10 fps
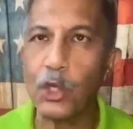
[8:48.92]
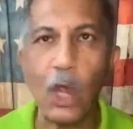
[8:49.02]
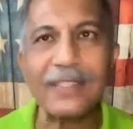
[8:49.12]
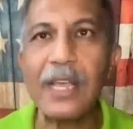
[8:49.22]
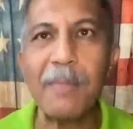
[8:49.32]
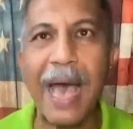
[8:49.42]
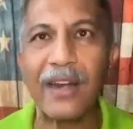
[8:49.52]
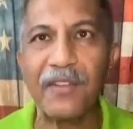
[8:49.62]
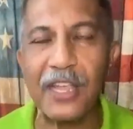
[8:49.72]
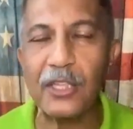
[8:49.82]
Doesn't
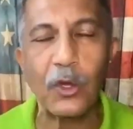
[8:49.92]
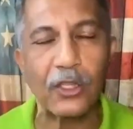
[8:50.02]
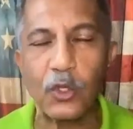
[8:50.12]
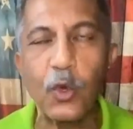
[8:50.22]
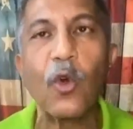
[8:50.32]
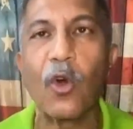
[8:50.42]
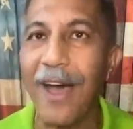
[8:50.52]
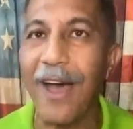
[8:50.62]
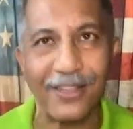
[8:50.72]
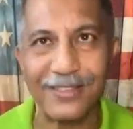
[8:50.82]
matter if they took a tour or
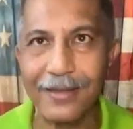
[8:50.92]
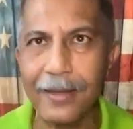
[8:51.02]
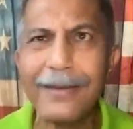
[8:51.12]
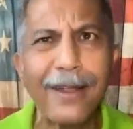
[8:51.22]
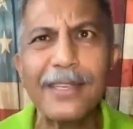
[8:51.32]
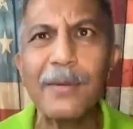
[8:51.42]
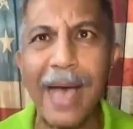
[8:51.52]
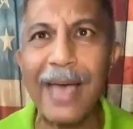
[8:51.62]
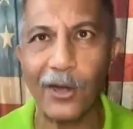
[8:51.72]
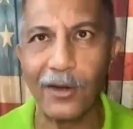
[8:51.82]
not. It doesn't
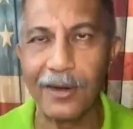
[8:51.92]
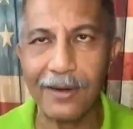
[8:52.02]
matter.